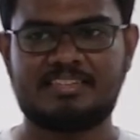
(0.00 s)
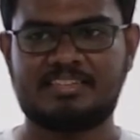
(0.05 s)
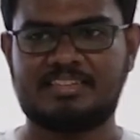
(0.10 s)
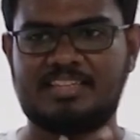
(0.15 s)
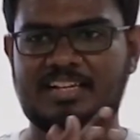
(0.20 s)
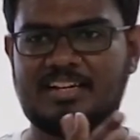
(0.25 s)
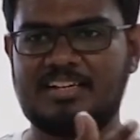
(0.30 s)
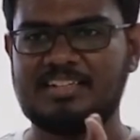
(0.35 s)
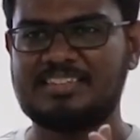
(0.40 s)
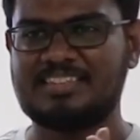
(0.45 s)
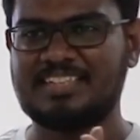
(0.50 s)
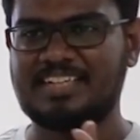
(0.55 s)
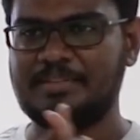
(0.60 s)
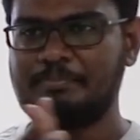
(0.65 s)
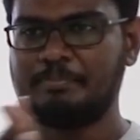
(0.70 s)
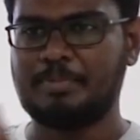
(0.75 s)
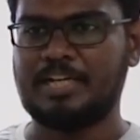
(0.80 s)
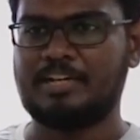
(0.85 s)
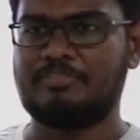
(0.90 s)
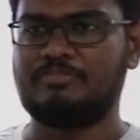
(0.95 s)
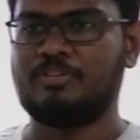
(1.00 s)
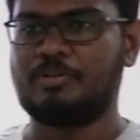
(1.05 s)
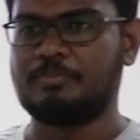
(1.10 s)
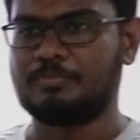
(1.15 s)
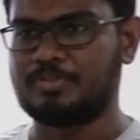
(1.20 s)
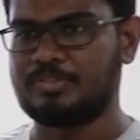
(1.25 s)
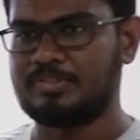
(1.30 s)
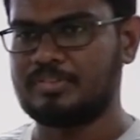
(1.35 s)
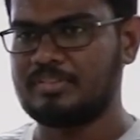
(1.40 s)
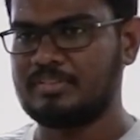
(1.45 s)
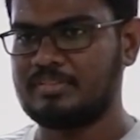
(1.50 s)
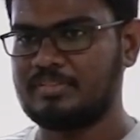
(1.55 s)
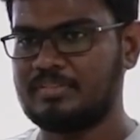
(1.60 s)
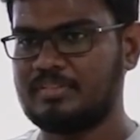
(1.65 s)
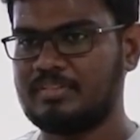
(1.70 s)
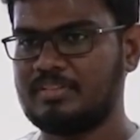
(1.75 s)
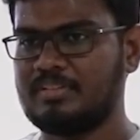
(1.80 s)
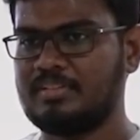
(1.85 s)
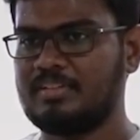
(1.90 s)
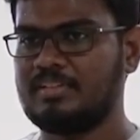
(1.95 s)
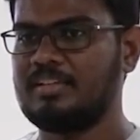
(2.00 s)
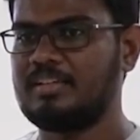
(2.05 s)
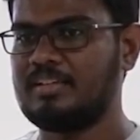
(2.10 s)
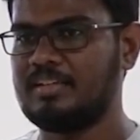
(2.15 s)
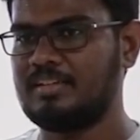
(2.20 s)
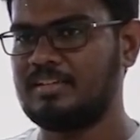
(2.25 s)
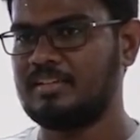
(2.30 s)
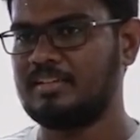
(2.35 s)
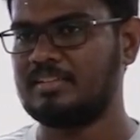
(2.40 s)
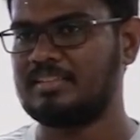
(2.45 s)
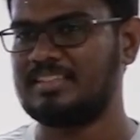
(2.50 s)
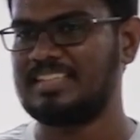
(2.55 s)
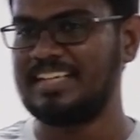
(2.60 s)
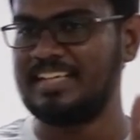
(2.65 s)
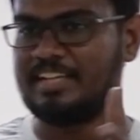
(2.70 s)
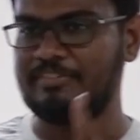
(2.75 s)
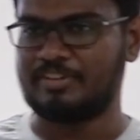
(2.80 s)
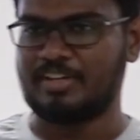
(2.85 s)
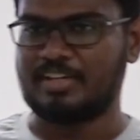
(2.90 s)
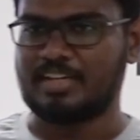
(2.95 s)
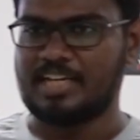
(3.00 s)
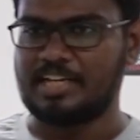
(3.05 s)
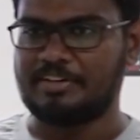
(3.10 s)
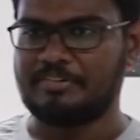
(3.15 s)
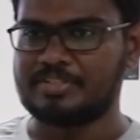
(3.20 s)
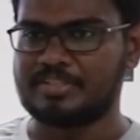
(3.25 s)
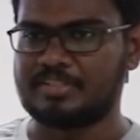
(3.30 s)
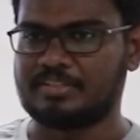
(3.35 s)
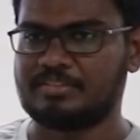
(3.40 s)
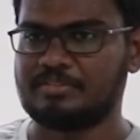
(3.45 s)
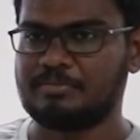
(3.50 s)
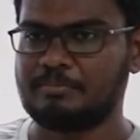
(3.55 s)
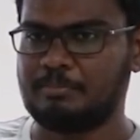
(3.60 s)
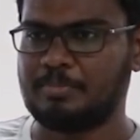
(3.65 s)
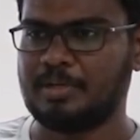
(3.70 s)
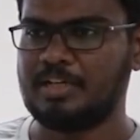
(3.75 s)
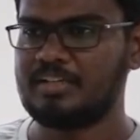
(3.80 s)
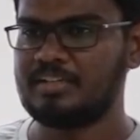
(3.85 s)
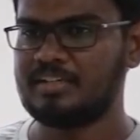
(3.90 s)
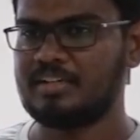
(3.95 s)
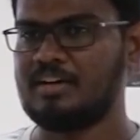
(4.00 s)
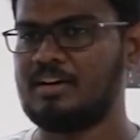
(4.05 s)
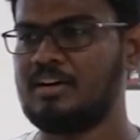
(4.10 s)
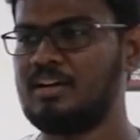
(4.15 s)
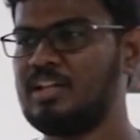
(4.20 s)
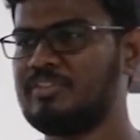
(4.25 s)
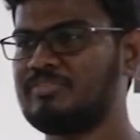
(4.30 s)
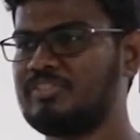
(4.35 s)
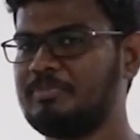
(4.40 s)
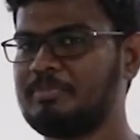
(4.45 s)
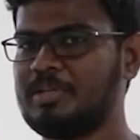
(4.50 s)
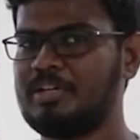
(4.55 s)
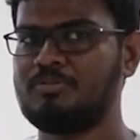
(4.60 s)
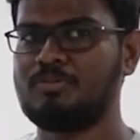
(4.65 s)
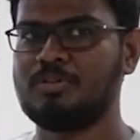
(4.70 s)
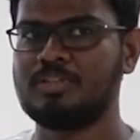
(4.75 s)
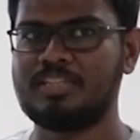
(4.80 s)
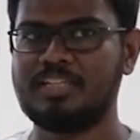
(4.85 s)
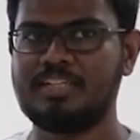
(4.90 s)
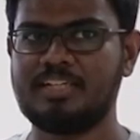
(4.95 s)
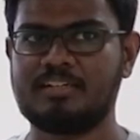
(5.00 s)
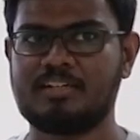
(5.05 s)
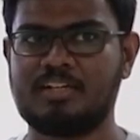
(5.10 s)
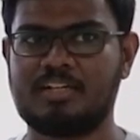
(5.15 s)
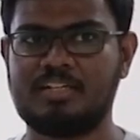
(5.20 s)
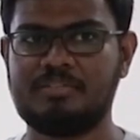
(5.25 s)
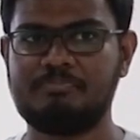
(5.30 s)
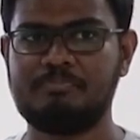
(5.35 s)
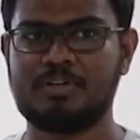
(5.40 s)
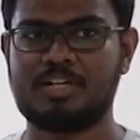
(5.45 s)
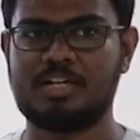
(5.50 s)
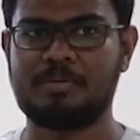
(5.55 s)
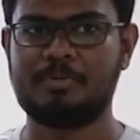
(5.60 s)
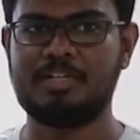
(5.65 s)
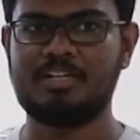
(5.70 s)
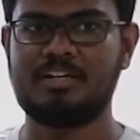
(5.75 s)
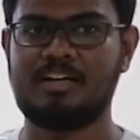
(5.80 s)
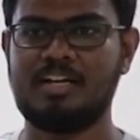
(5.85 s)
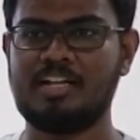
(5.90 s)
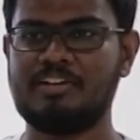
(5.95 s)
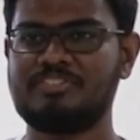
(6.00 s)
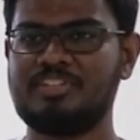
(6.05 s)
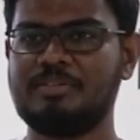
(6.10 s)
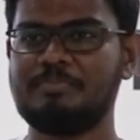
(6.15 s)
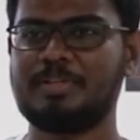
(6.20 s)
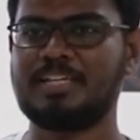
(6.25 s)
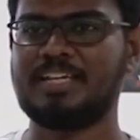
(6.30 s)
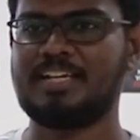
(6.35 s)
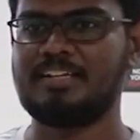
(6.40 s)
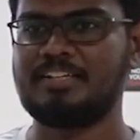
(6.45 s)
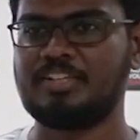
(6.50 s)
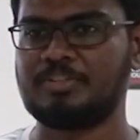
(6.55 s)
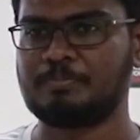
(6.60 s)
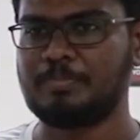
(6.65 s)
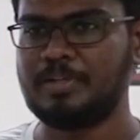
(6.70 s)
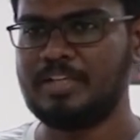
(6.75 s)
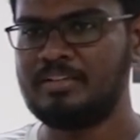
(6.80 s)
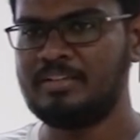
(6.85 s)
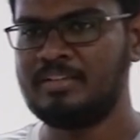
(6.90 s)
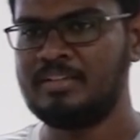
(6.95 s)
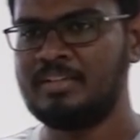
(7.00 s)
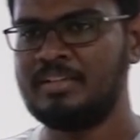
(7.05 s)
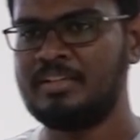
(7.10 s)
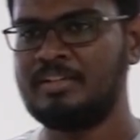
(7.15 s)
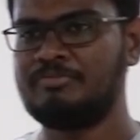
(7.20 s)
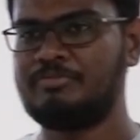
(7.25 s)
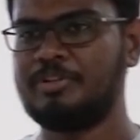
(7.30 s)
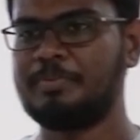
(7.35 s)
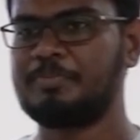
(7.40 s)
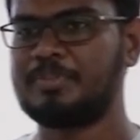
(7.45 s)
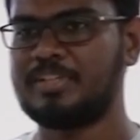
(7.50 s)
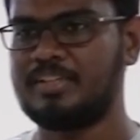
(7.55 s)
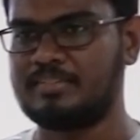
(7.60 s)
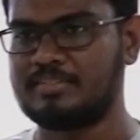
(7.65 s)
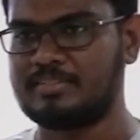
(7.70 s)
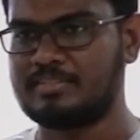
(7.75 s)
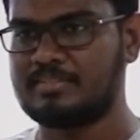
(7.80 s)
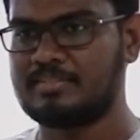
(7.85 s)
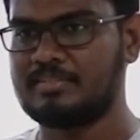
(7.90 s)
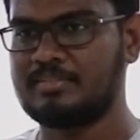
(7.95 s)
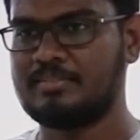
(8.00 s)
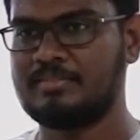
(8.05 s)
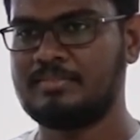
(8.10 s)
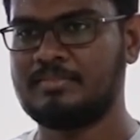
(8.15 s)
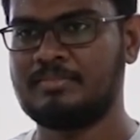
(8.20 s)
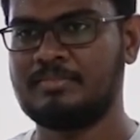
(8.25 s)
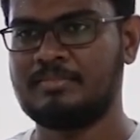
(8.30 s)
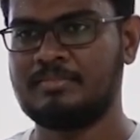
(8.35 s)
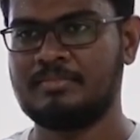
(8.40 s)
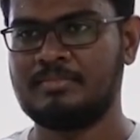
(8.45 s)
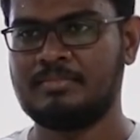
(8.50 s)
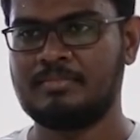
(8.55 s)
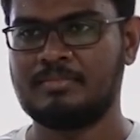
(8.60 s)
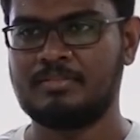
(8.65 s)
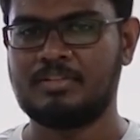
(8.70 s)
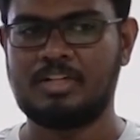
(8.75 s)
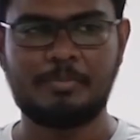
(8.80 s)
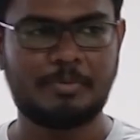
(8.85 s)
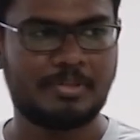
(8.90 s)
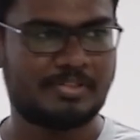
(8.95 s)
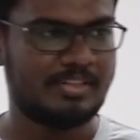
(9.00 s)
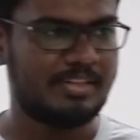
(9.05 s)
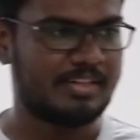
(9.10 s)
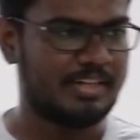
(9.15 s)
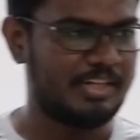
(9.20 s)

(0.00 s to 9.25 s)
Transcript: there are 3 platforms, 3 different languages, but all of them have one thing in common. All of them can display websites. Obviously,